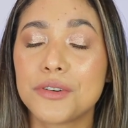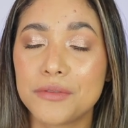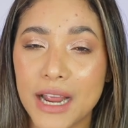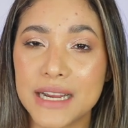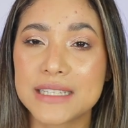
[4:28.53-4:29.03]

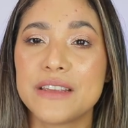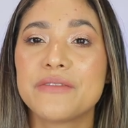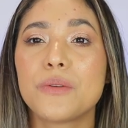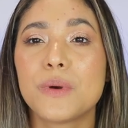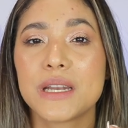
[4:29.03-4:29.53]
correct
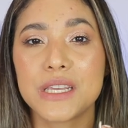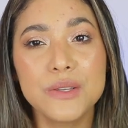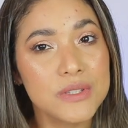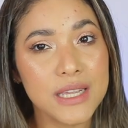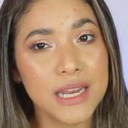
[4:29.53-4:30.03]
if I want to
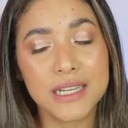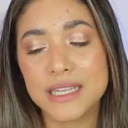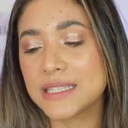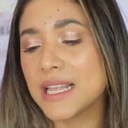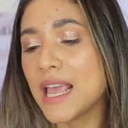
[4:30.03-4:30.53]
use it
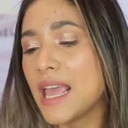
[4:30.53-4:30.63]
because